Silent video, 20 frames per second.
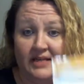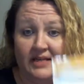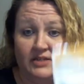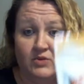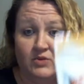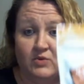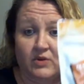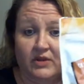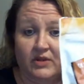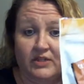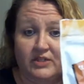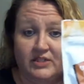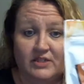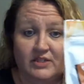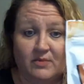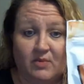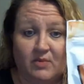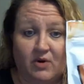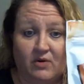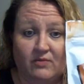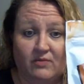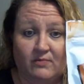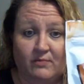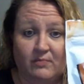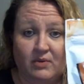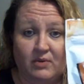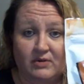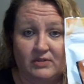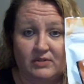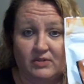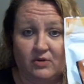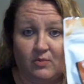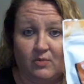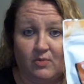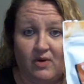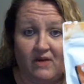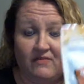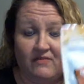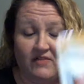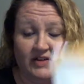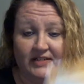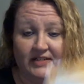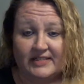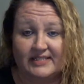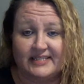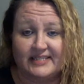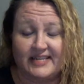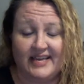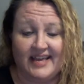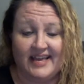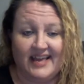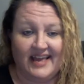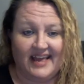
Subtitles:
That's really just a personal preference.